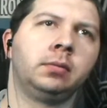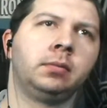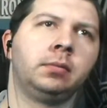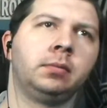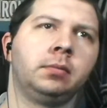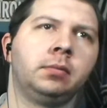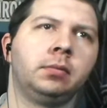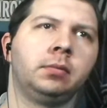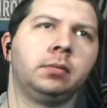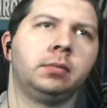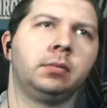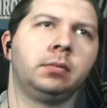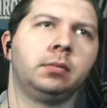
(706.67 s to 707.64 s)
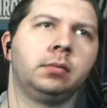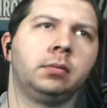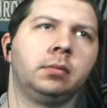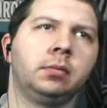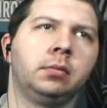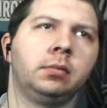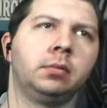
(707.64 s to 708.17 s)

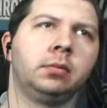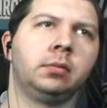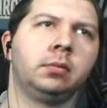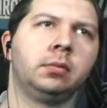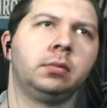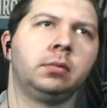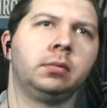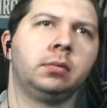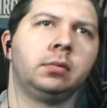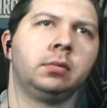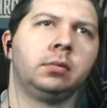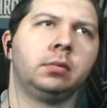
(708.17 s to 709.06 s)
No one is speaking in this clip.